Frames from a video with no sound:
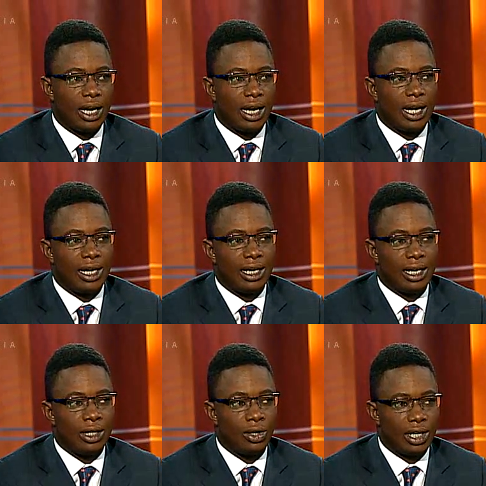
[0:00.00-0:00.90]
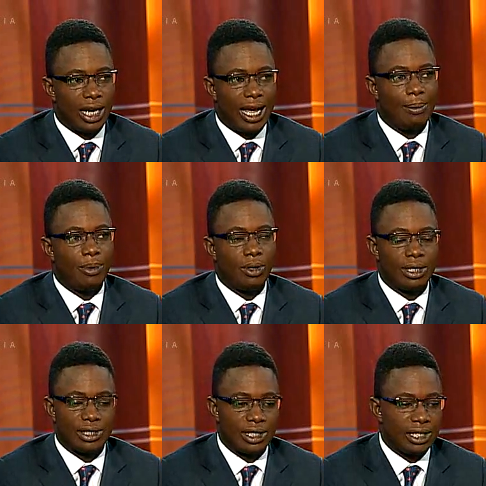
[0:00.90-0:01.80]
I look at
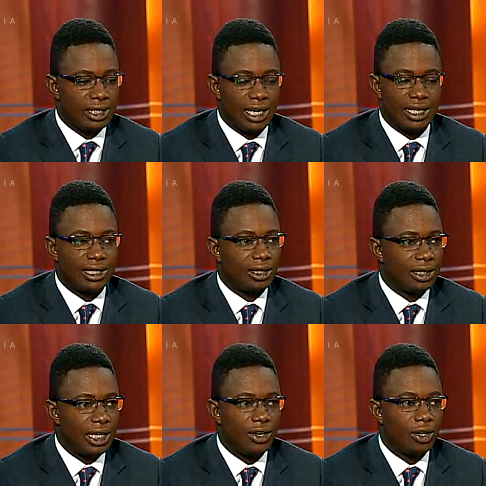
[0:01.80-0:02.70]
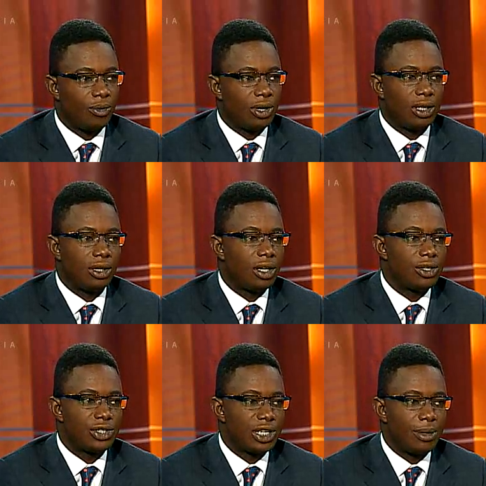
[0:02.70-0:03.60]
Apple as the leader, one of the
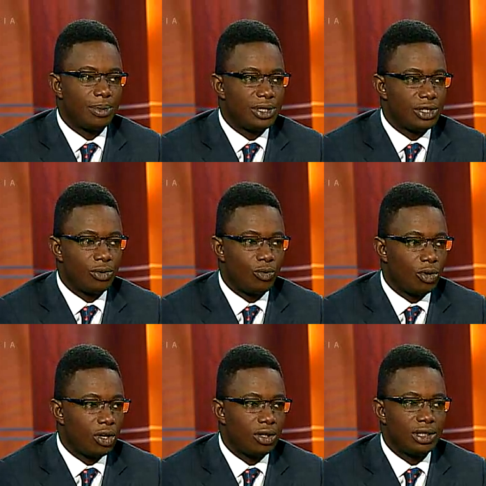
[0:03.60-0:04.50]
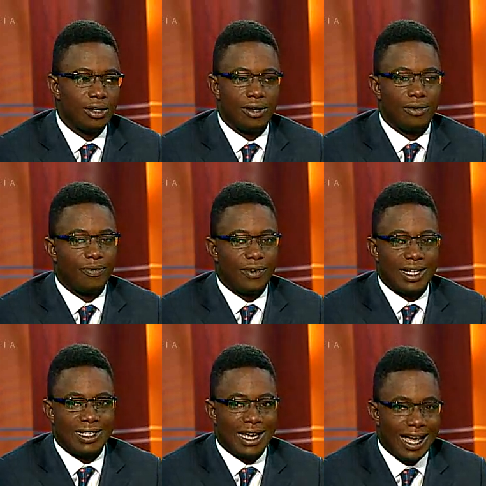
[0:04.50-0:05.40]
largest companies in the world, a
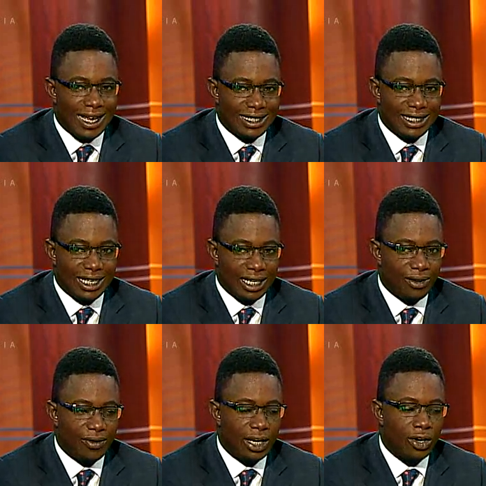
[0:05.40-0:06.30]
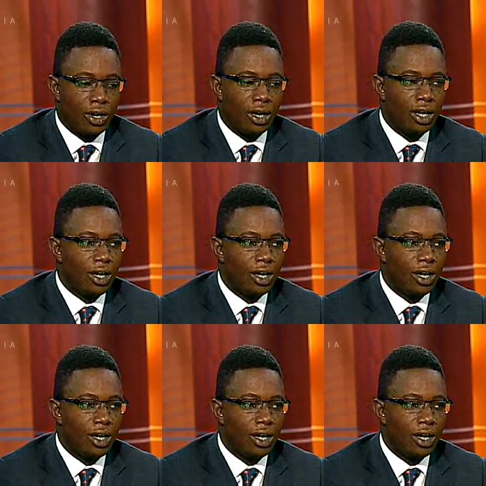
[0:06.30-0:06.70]
fantastic innovator.